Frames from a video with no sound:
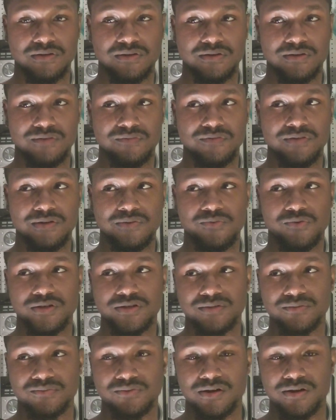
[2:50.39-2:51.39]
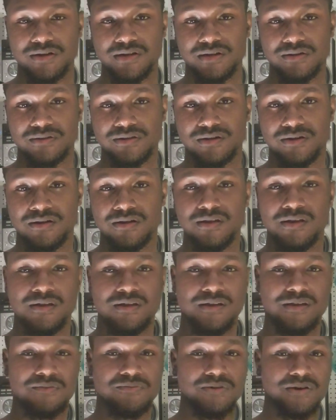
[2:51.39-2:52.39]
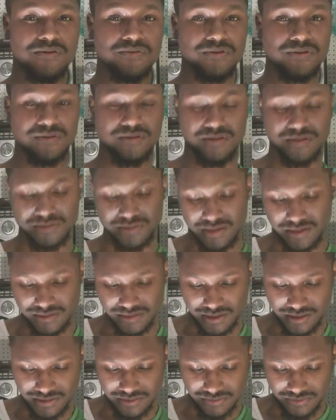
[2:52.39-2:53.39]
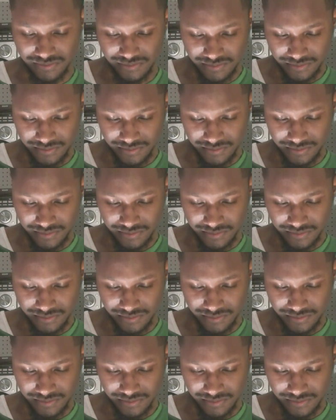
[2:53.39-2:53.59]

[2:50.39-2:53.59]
And if he wasn't probably out there, he probably would have lost that title.